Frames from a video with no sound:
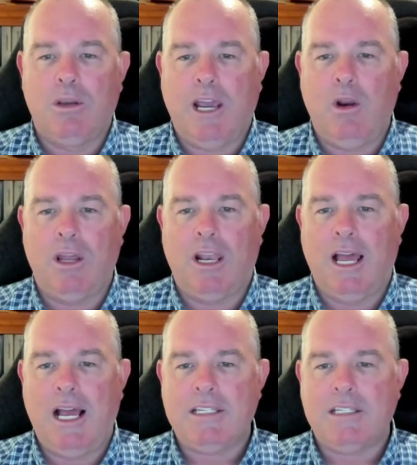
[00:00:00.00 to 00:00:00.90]
long it
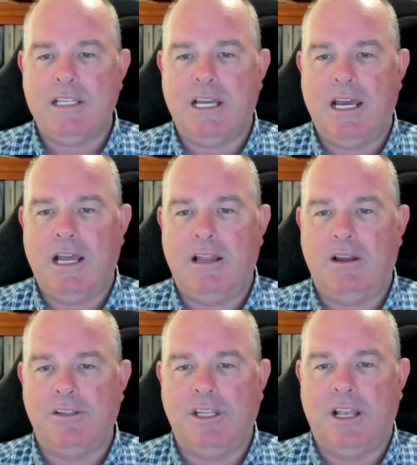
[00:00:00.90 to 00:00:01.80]
lasts. I
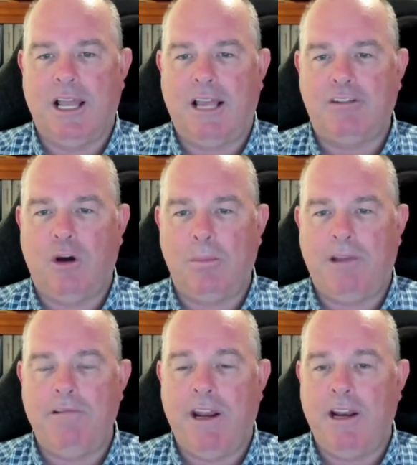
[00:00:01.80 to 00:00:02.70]
see the last time they
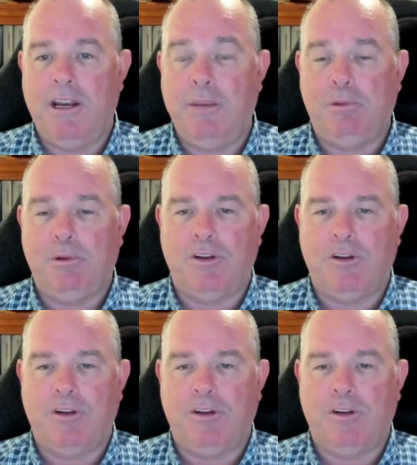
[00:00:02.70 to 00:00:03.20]
ran it in Ipswich and